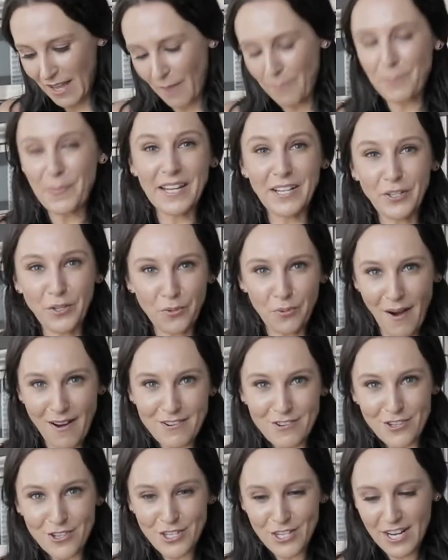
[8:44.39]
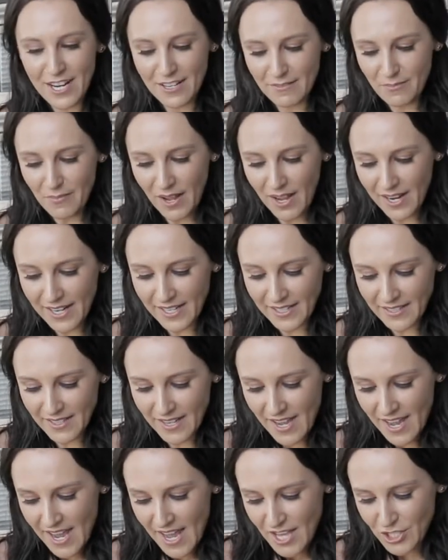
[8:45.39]
big crunch in mine,
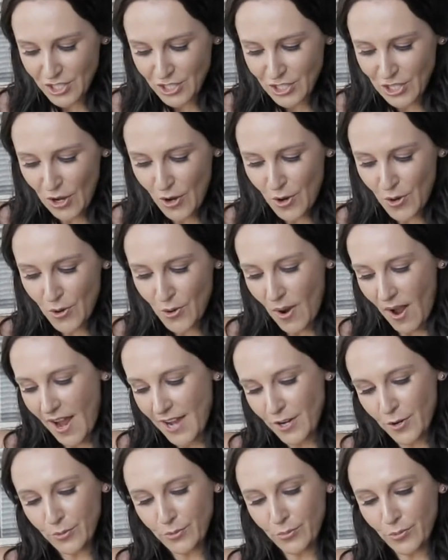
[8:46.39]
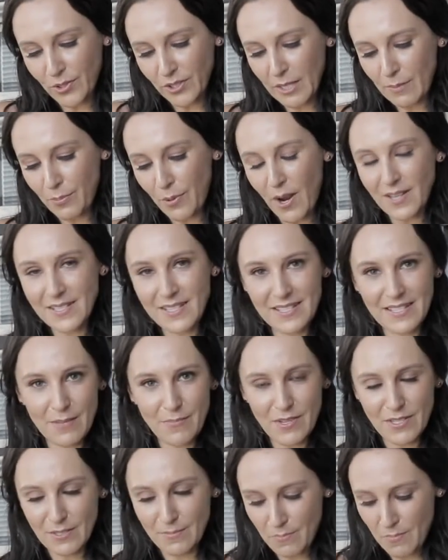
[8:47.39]
so I don't really process them
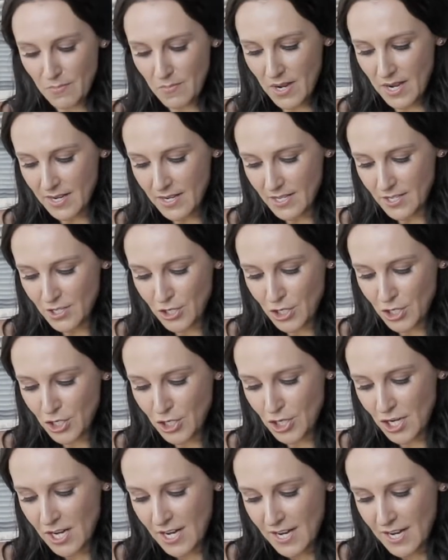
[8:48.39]
as much.